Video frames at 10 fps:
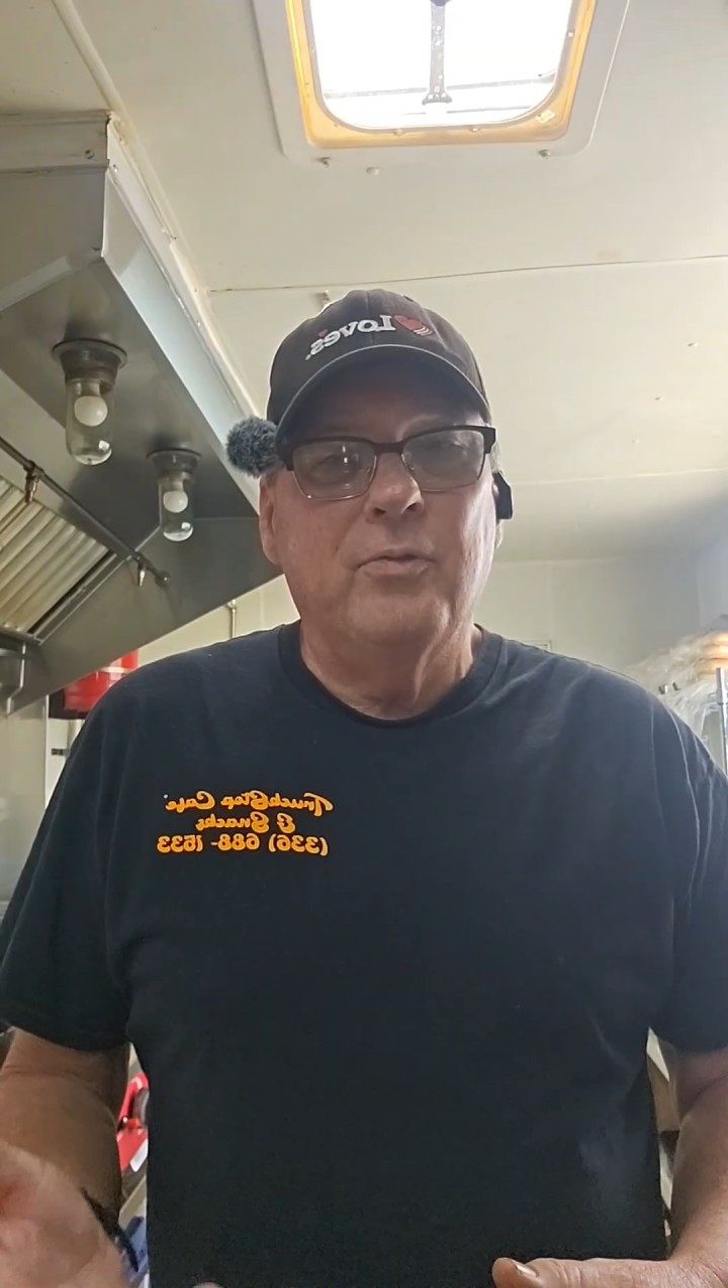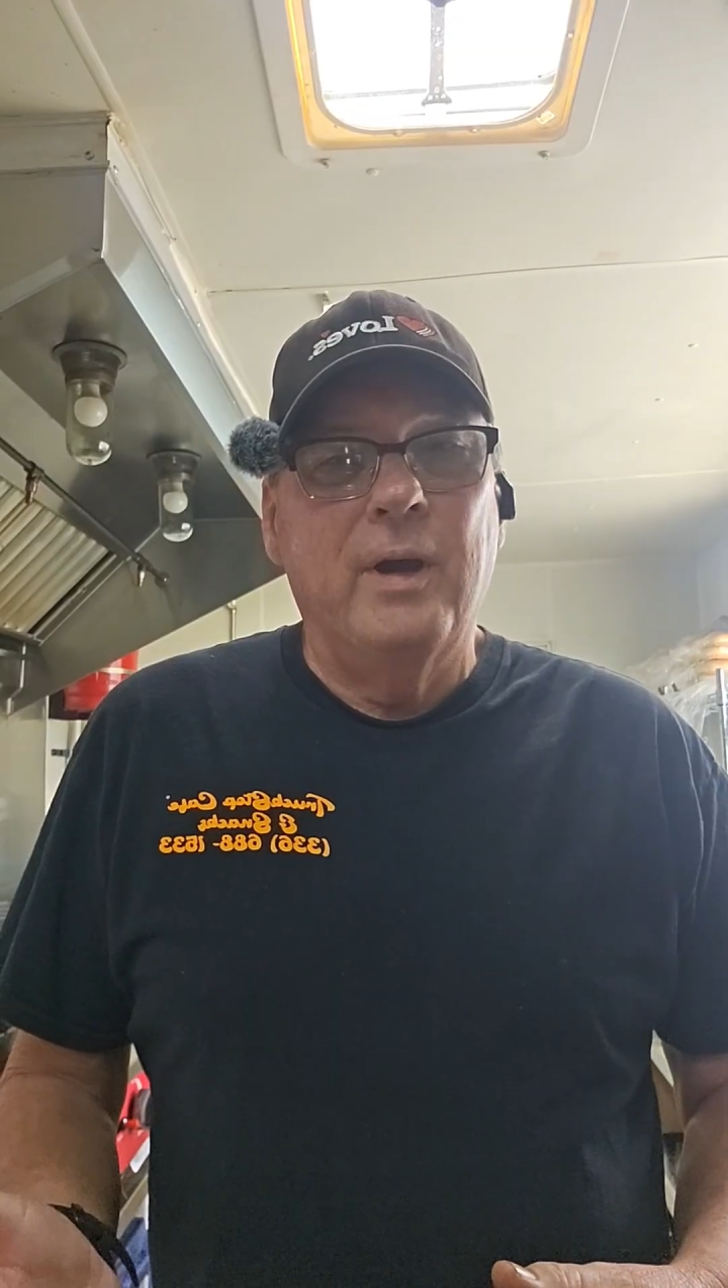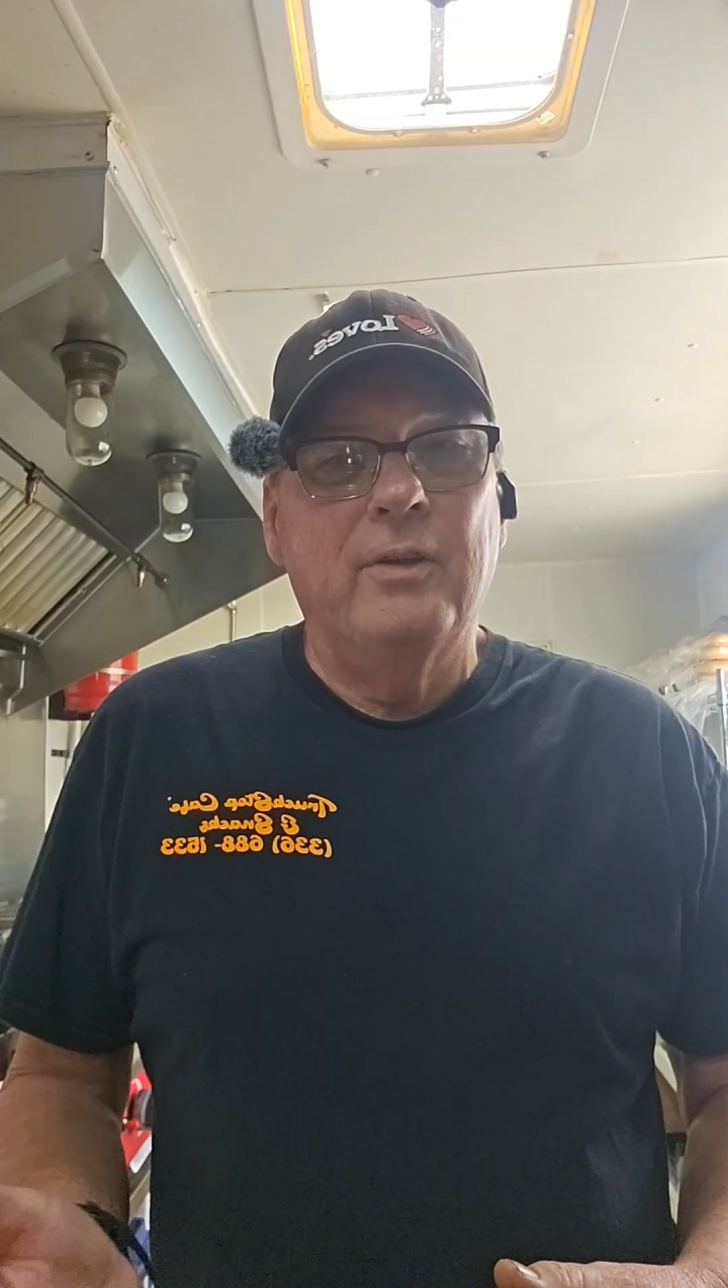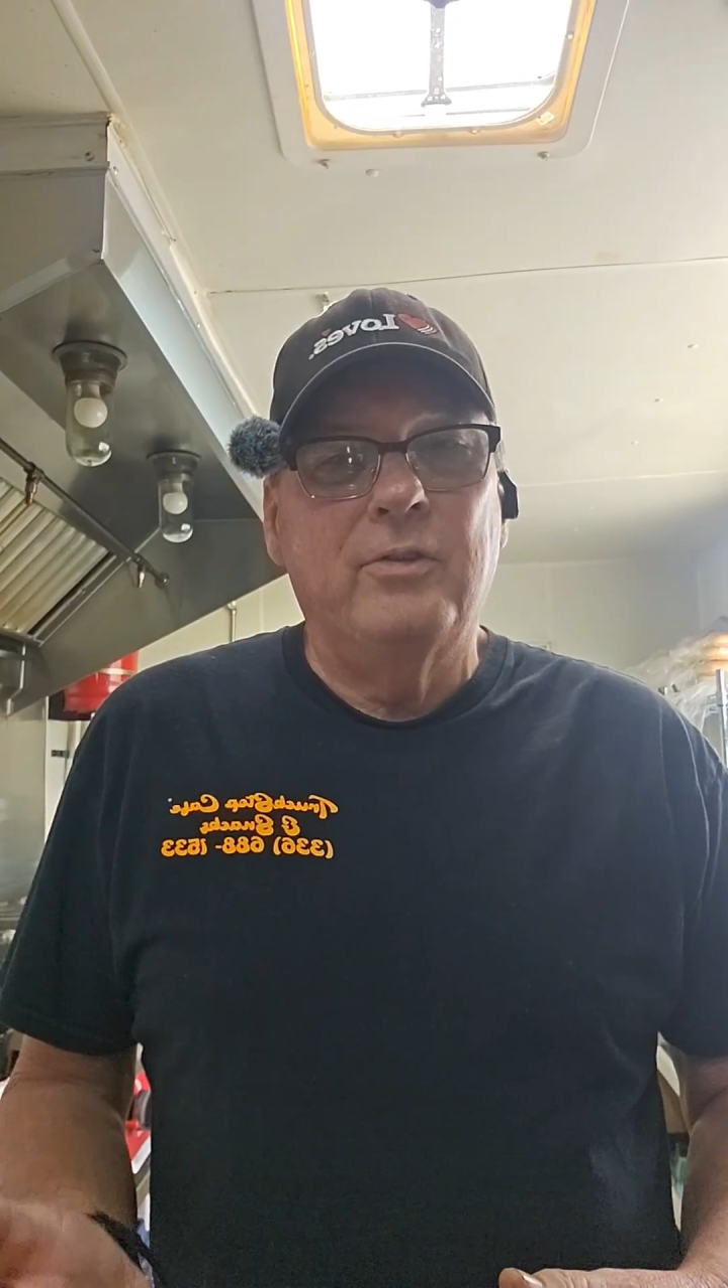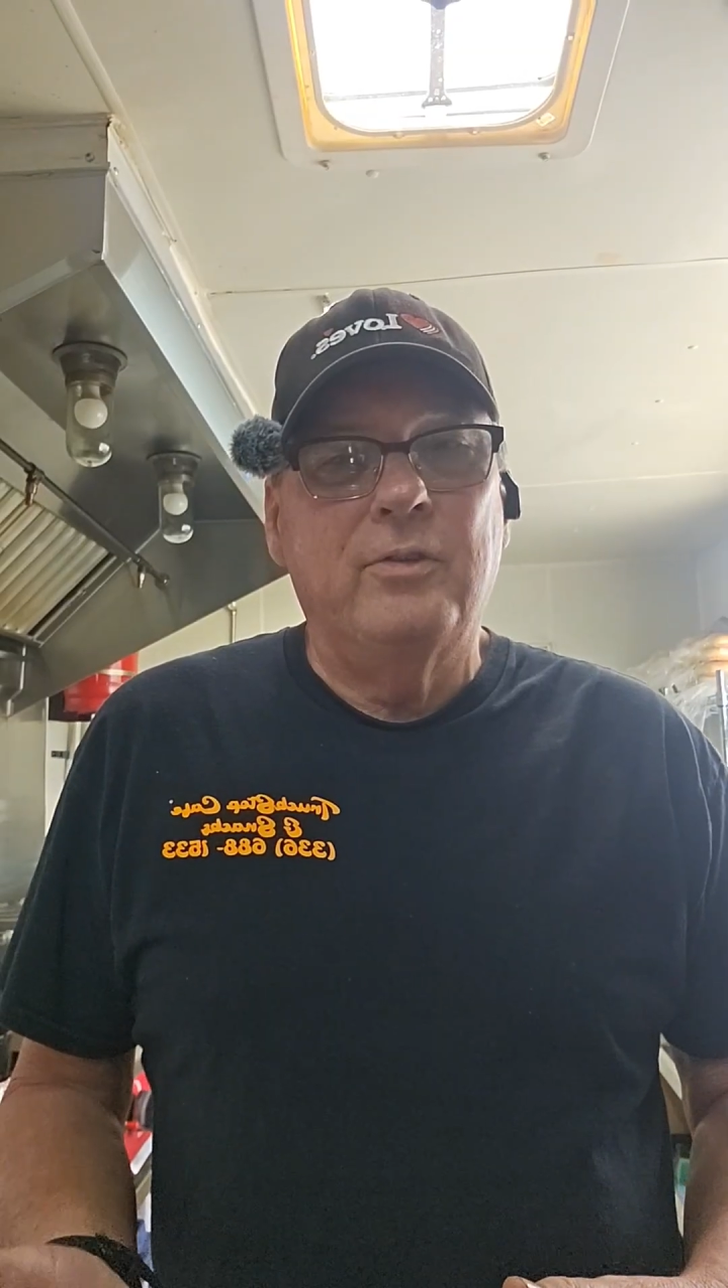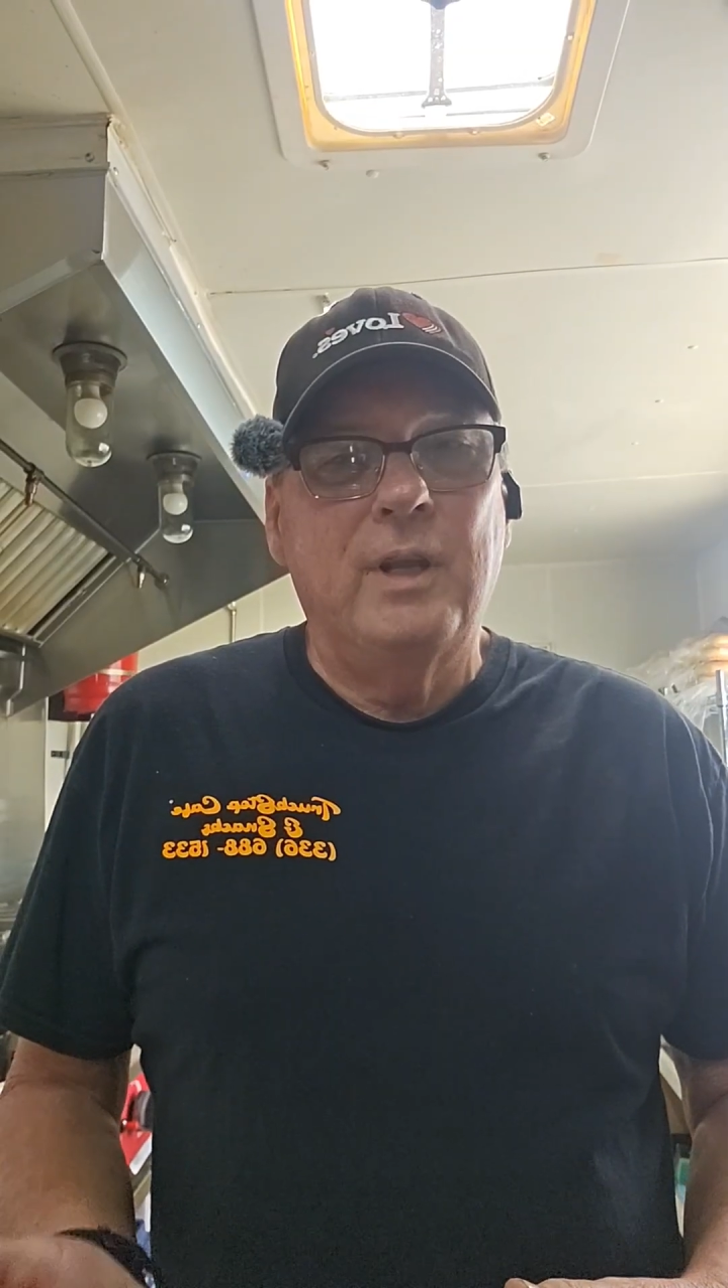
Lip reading: fresh